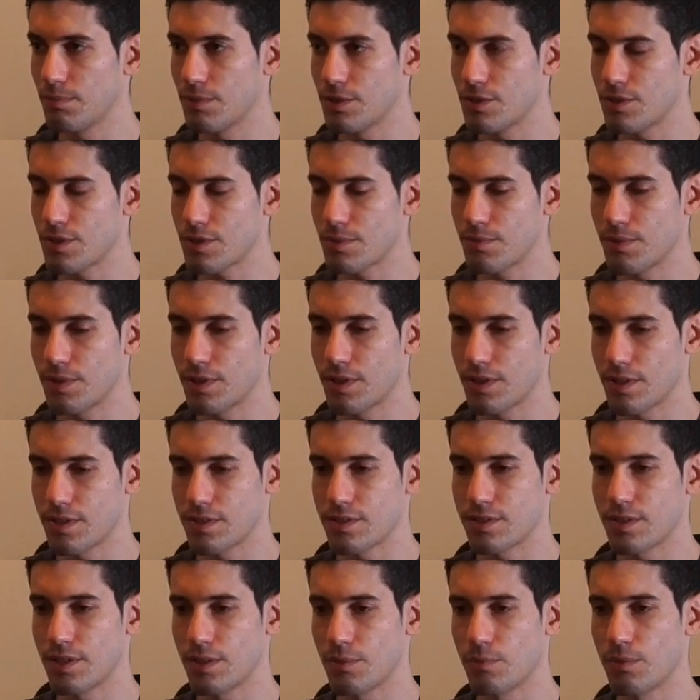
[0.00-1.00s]
But just
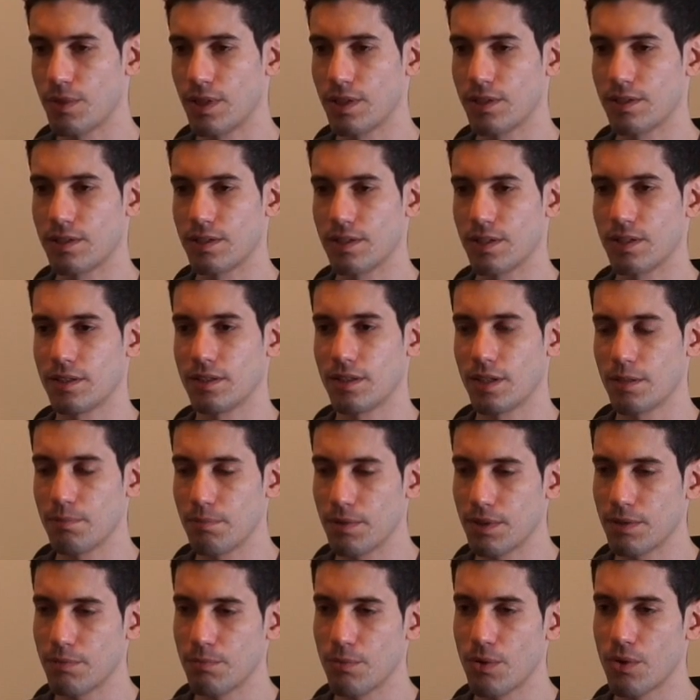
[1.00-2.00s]
because they want, they're, they're a
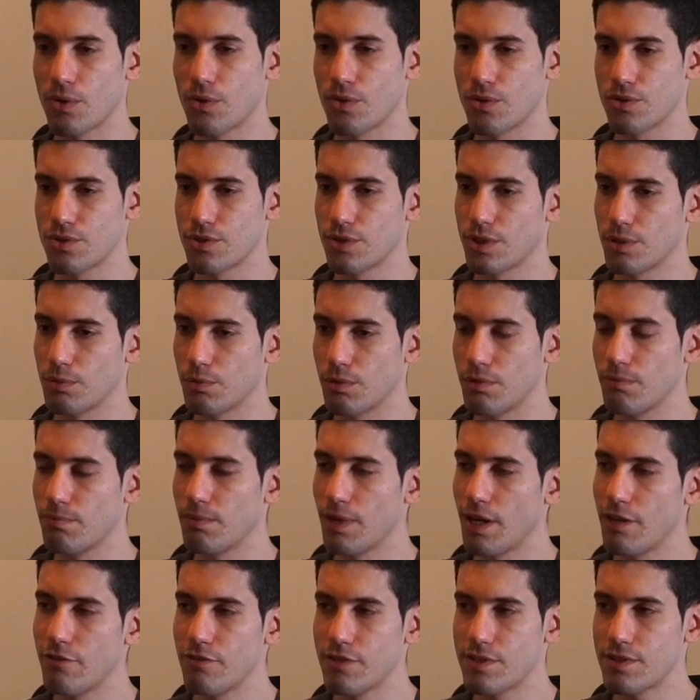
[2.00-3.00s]
bit more concerned with
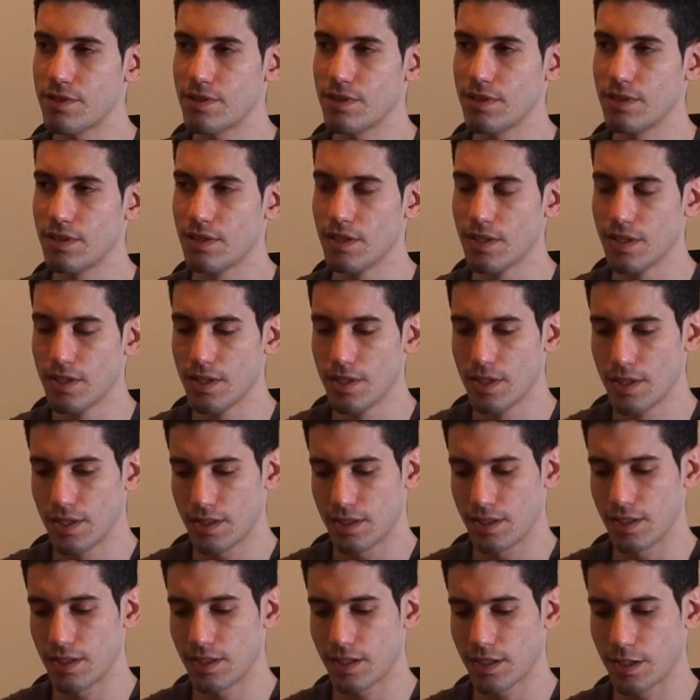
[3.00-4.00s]
privacy.
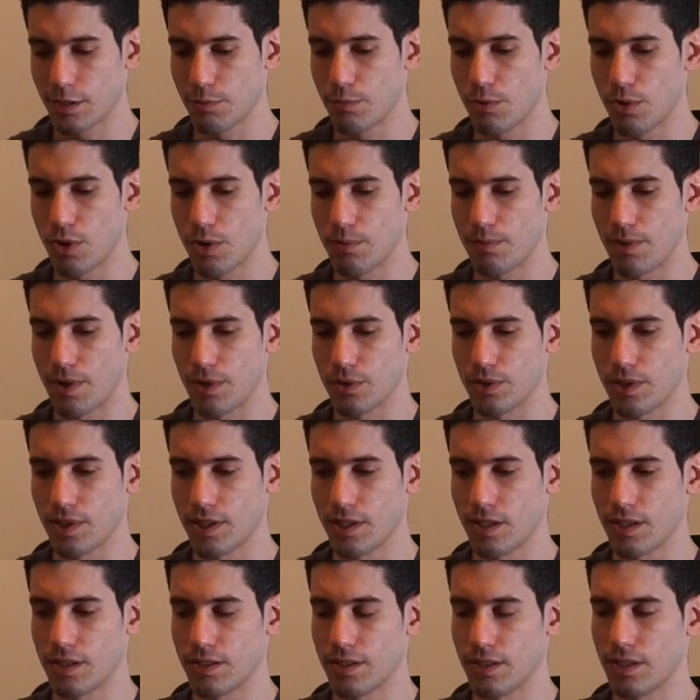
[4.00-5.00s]
They care more about
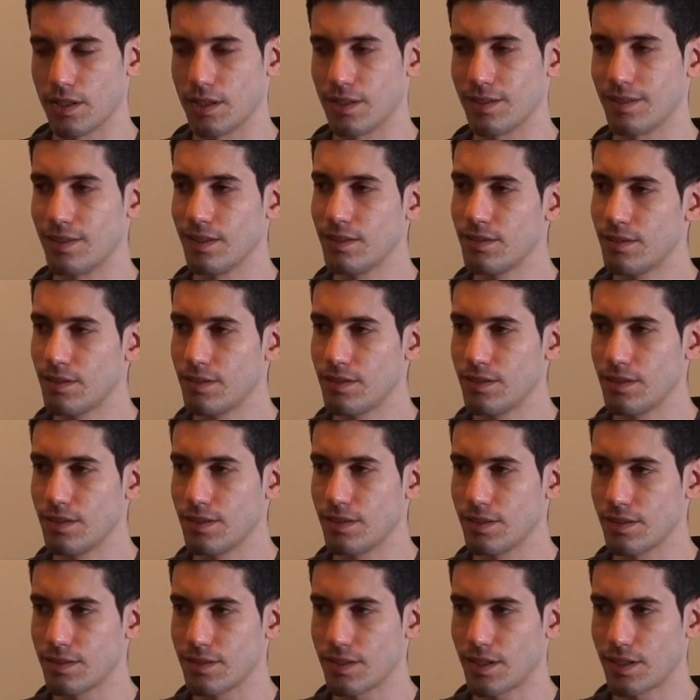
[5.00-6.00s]
their, their identity
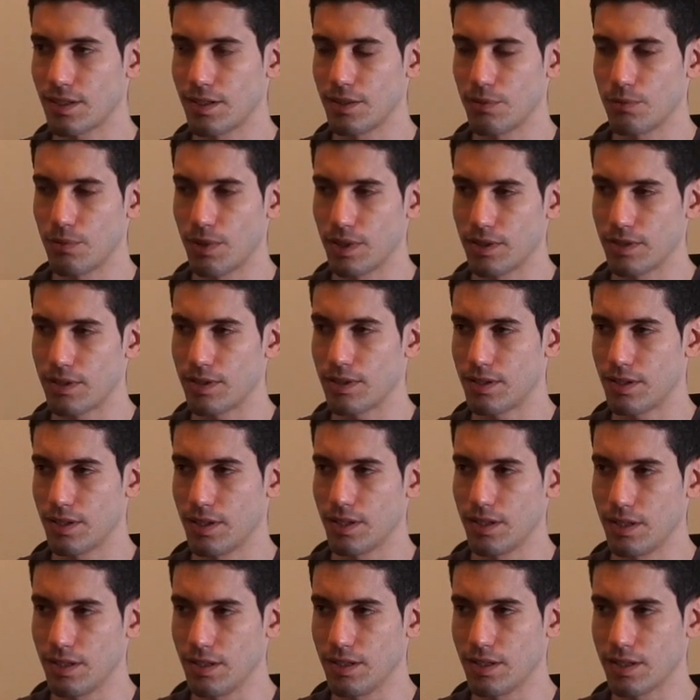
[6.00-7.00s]
and exactly what
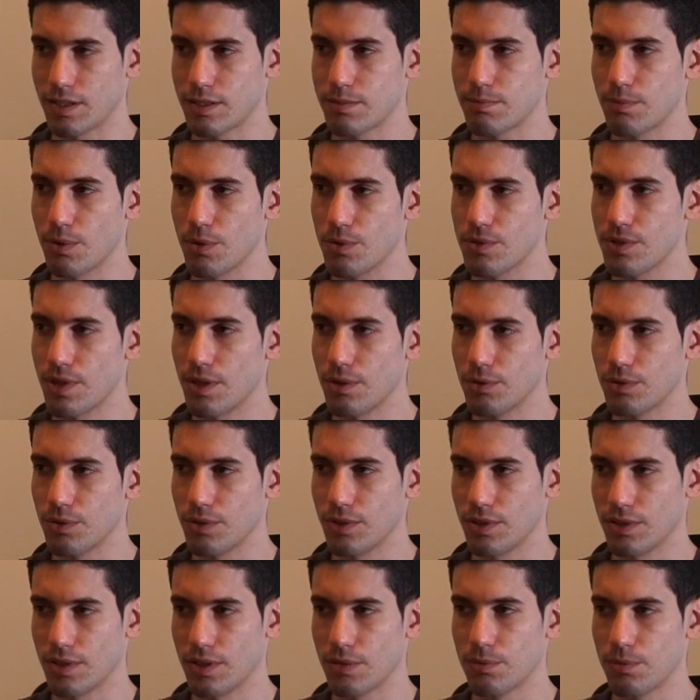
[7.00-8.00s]
they expose out to
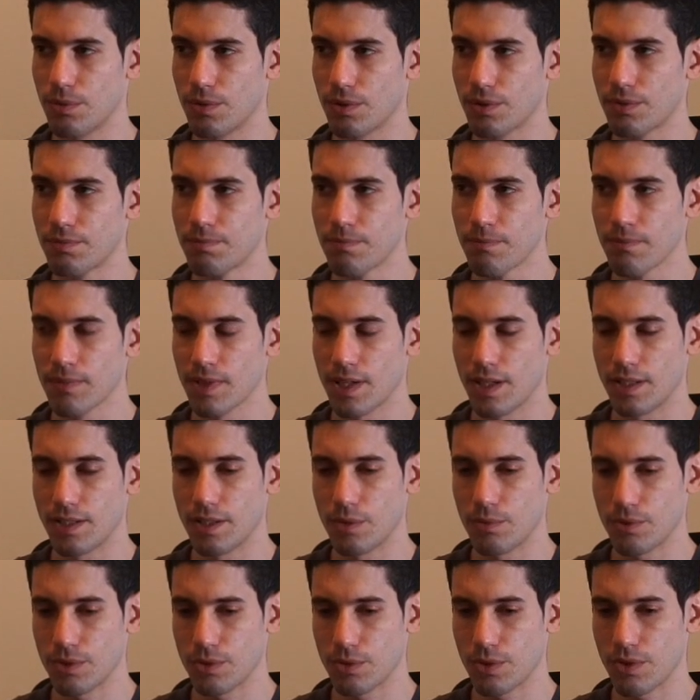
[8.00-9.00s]
the network, mm-hmm. and
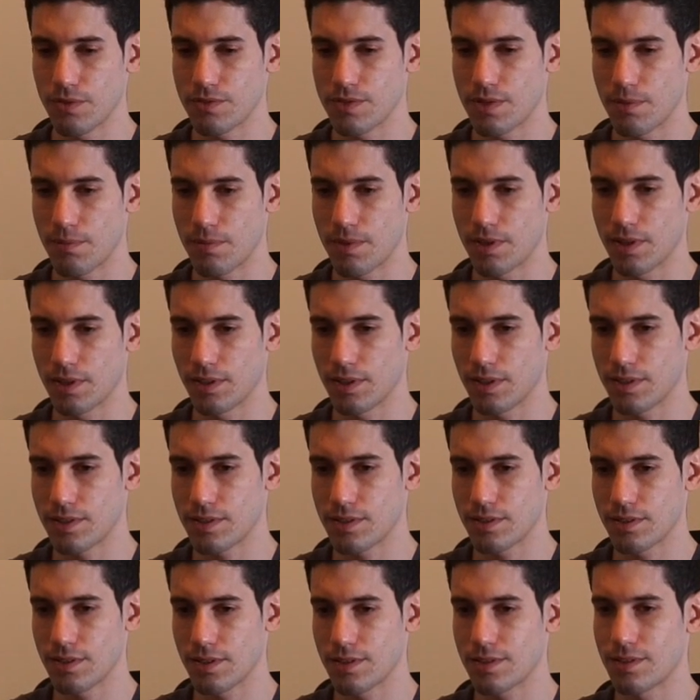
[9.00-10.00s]
they want to have something
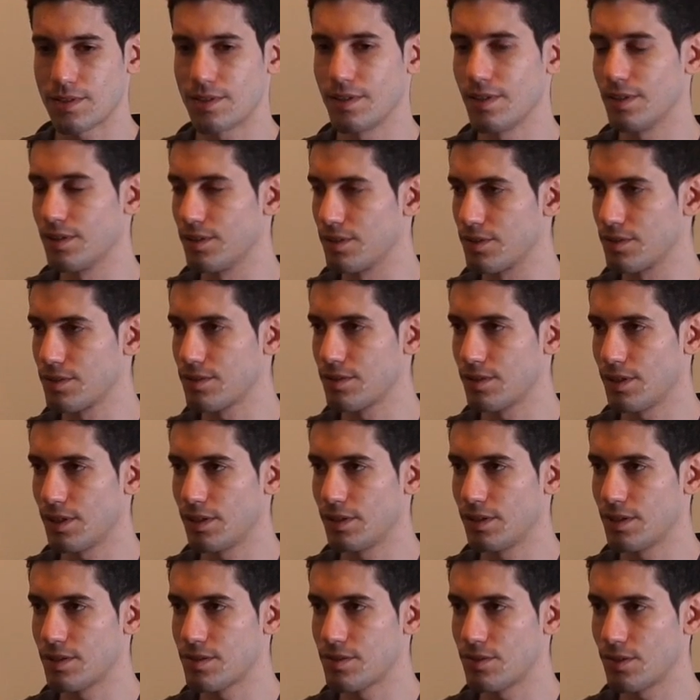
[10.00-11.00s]
that's that's theirs,
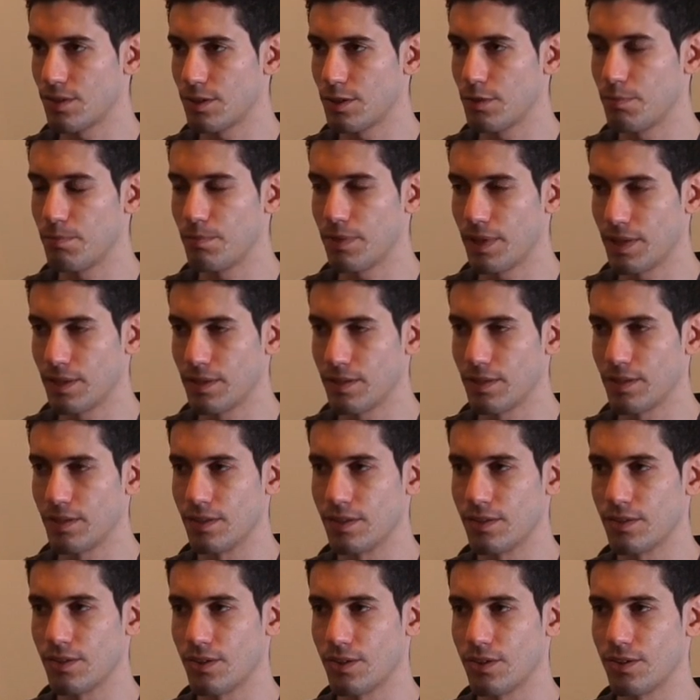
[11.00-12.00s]
right? That's not
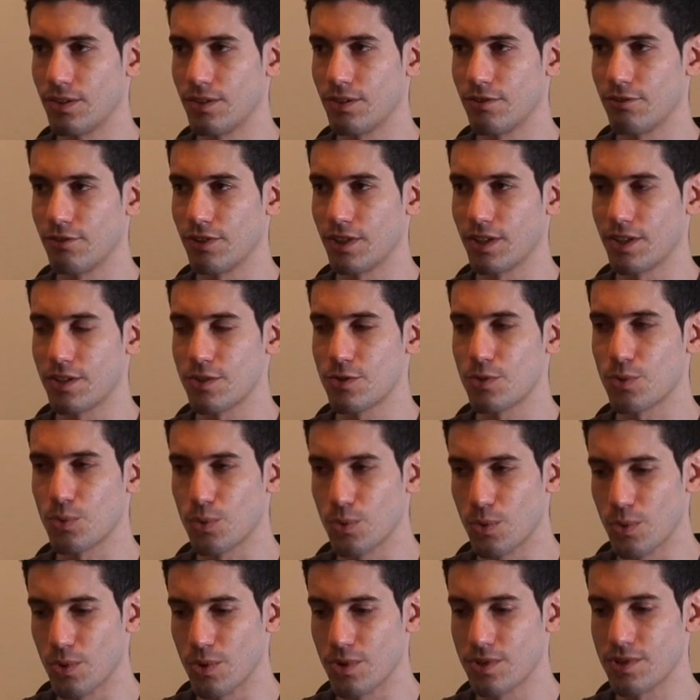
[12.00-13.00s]
dependent on the various
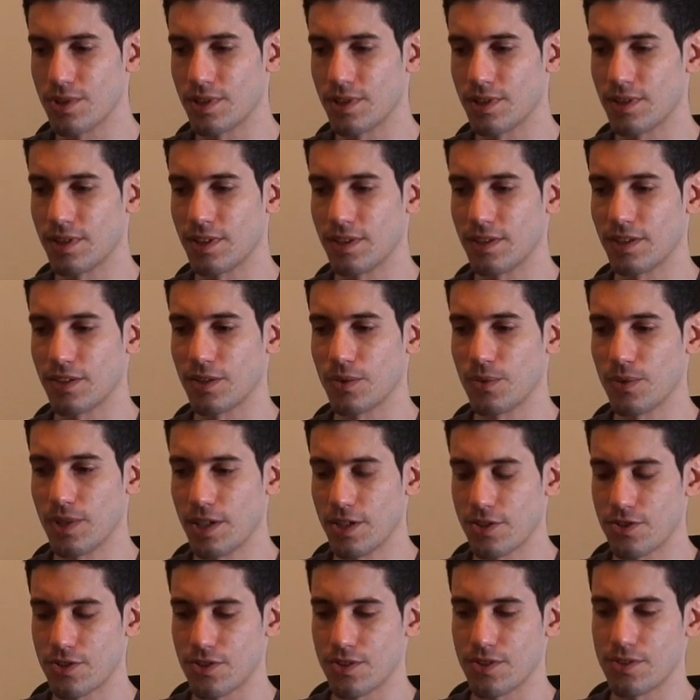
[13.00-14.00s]
rules and, and
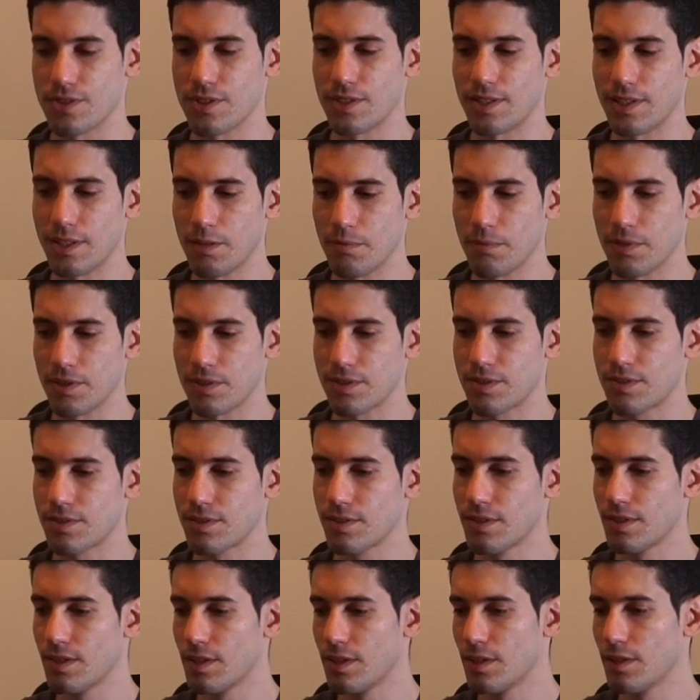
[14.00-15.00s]
regulations and
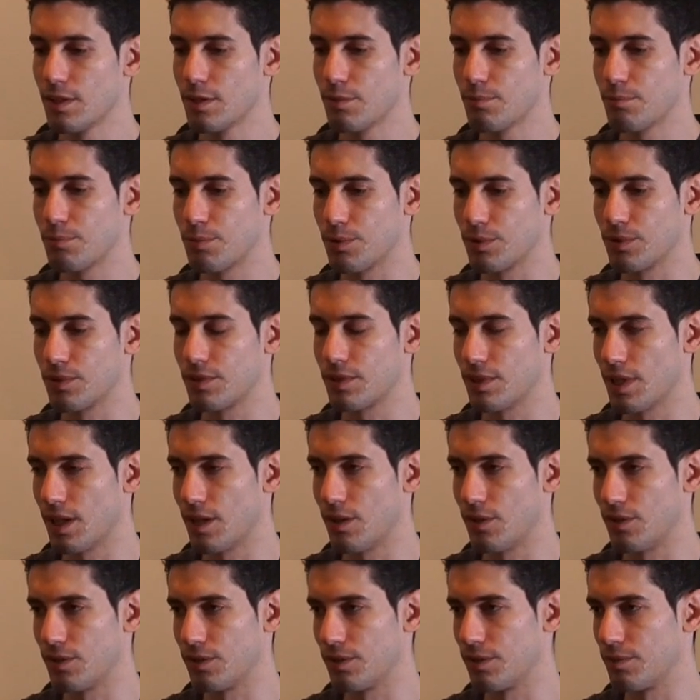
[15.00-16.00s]
limits put
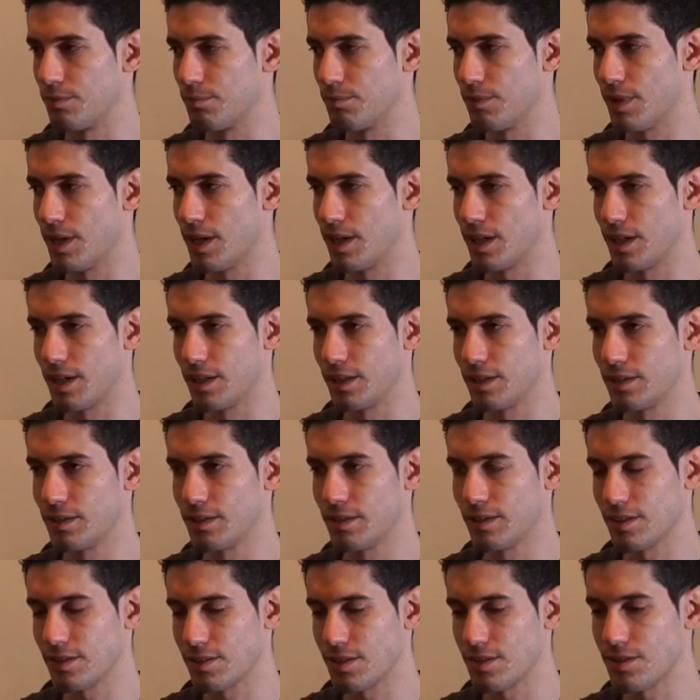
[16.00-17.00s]
down by
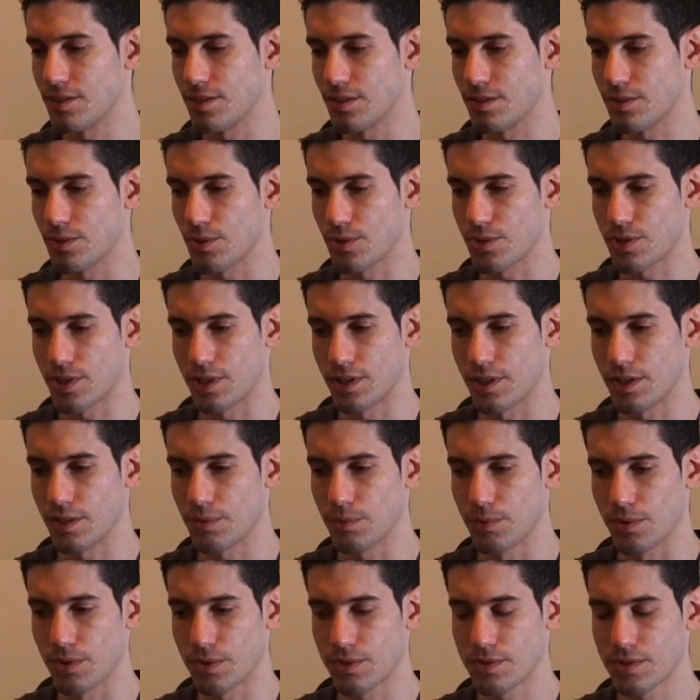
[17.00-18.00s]
the existing social
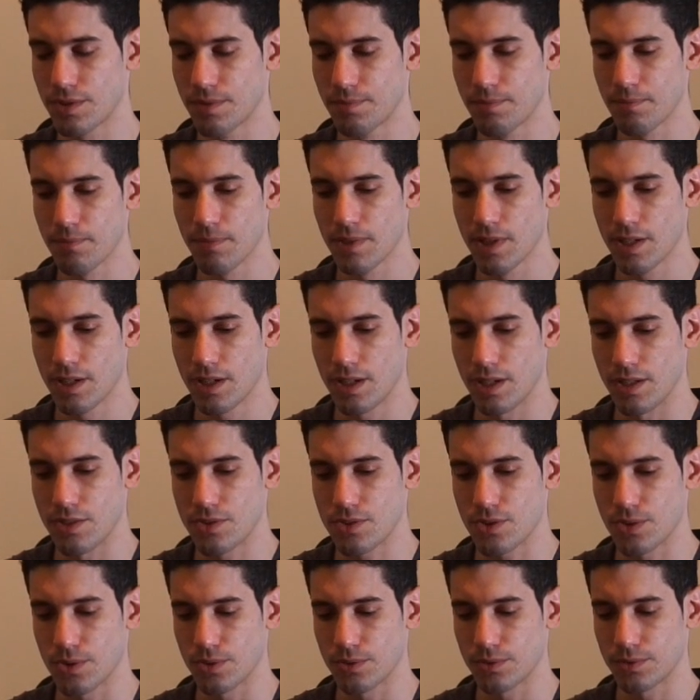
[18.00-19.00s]
networks. Yeah. And
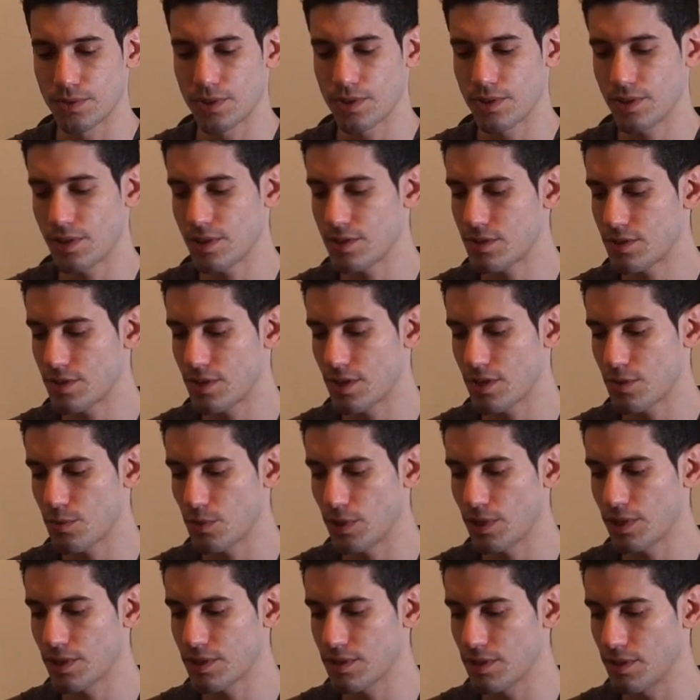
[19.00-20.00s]
so th- that's just
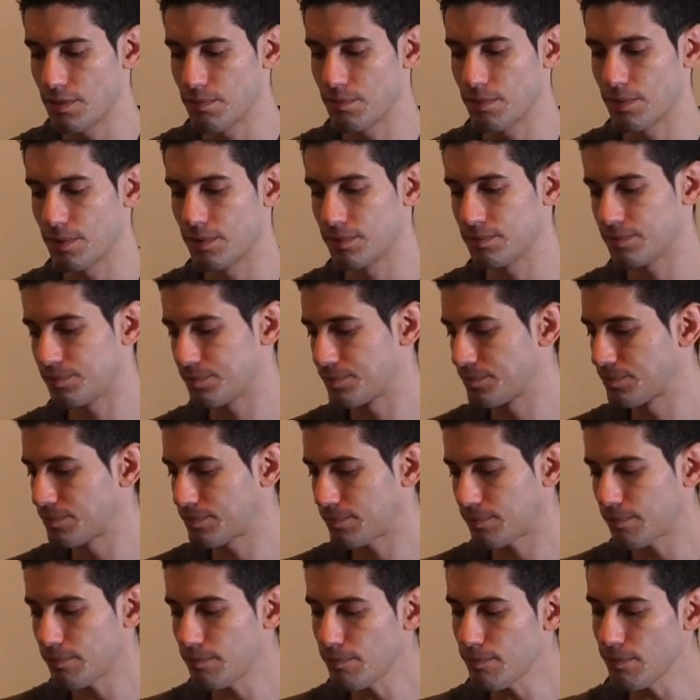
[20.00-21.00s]
one example.
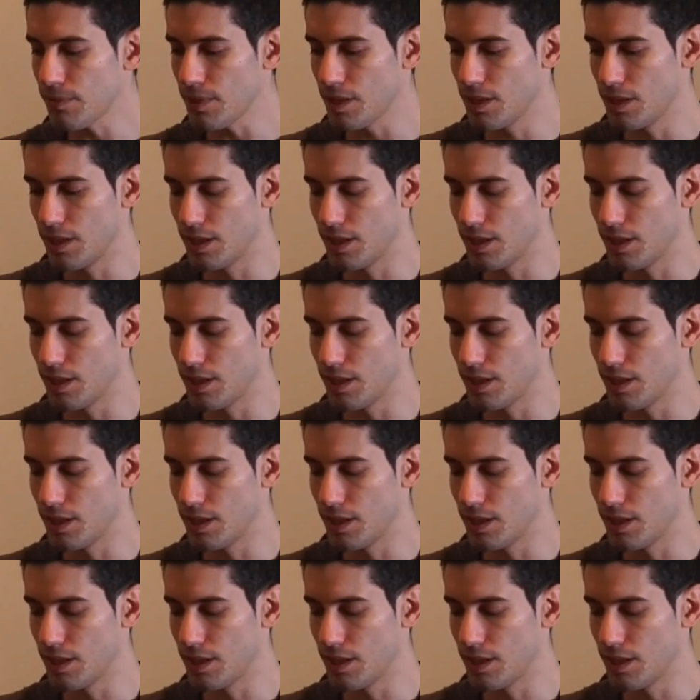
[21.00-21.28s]
Yeah.